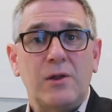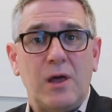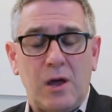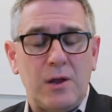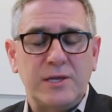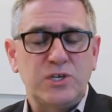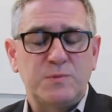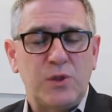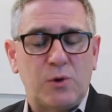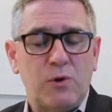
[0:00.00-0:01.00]

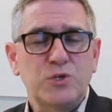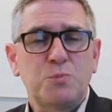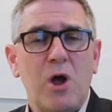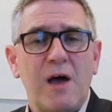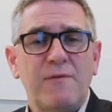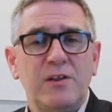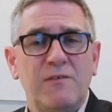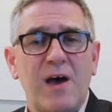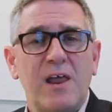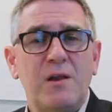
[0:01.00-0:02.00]
the gross profit
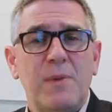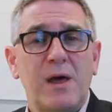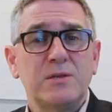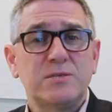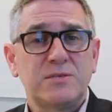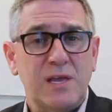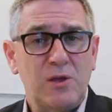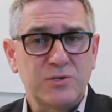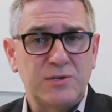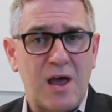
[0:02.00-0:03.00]
divided by the
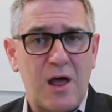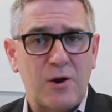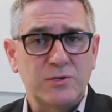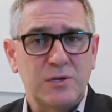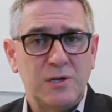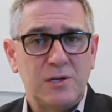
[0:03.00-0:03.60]
sales dollars.